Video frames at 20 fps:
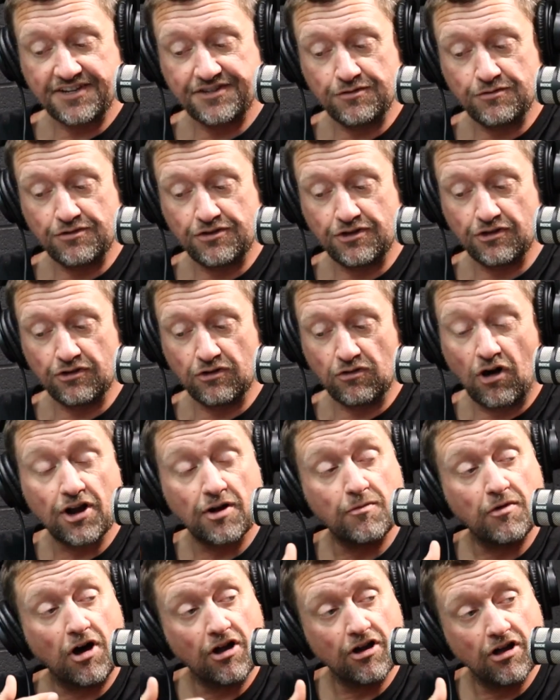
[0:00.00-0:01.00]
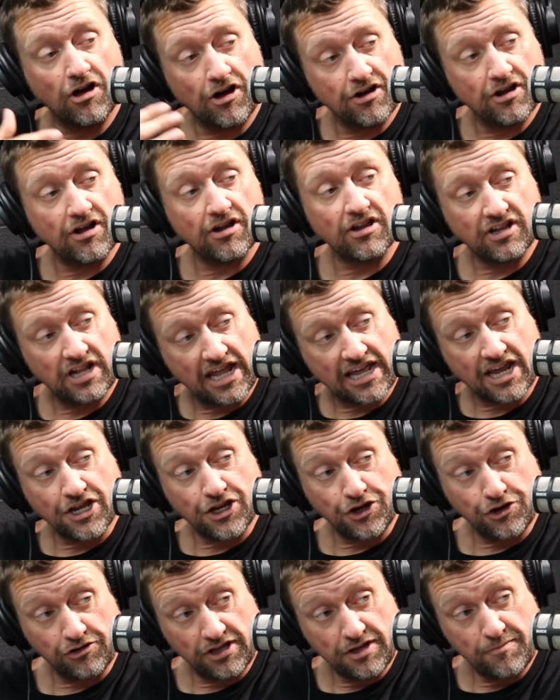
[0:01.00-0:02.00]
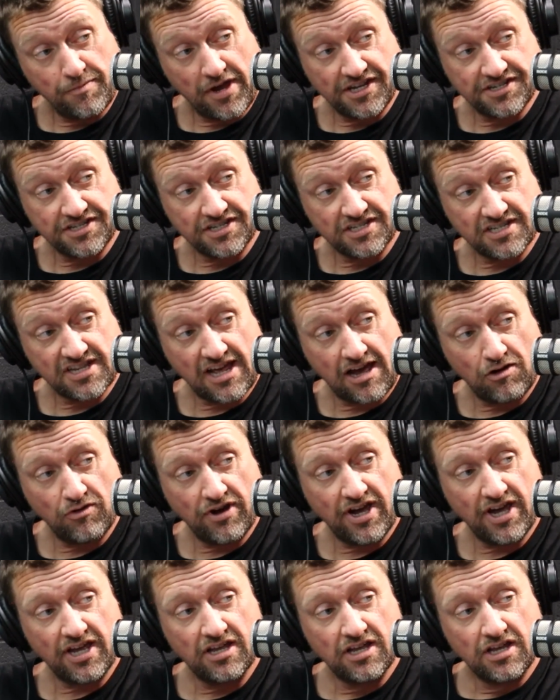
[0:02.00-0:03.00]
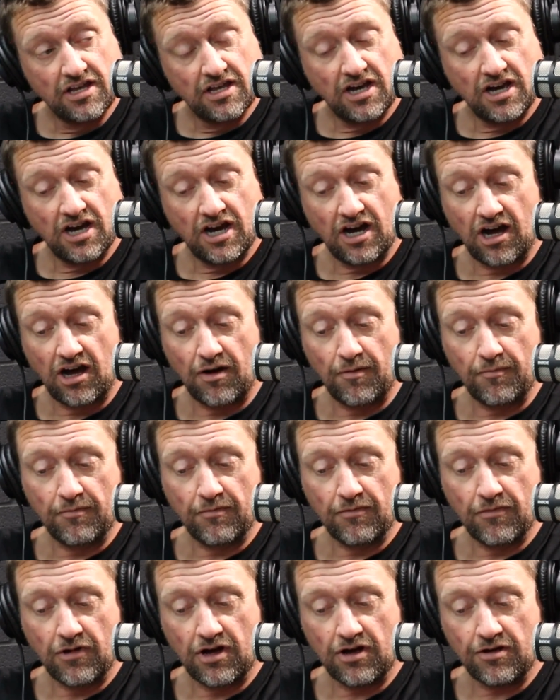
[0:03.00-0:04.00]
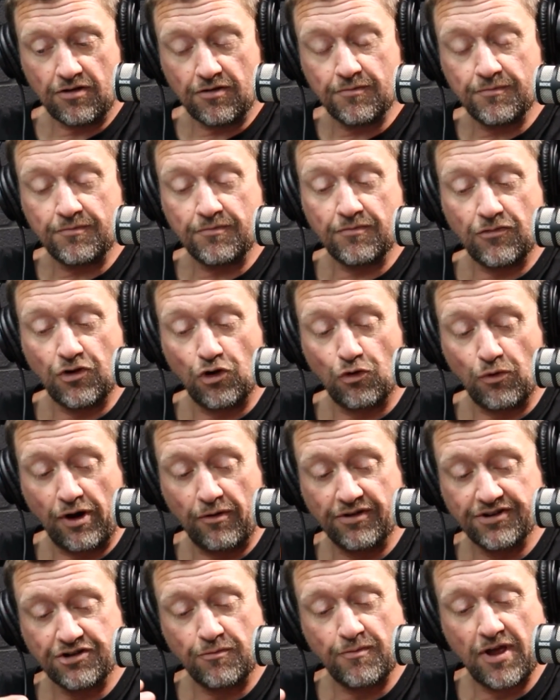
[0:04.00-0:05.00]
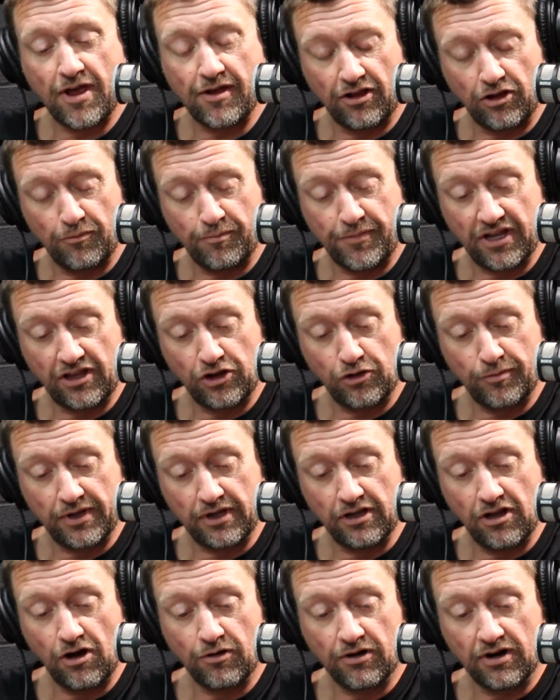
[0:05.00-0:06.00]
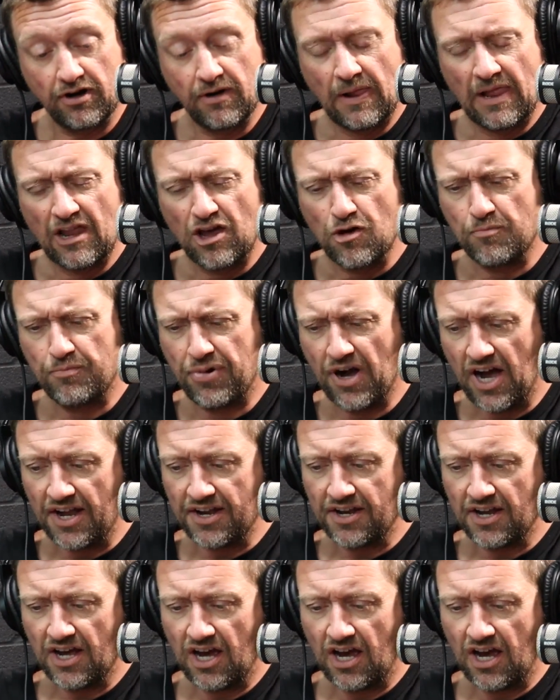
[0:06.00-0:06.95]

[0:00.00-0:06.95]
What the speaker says: you do on a yearly basis that way. Your rate of return may be a little bit lower, but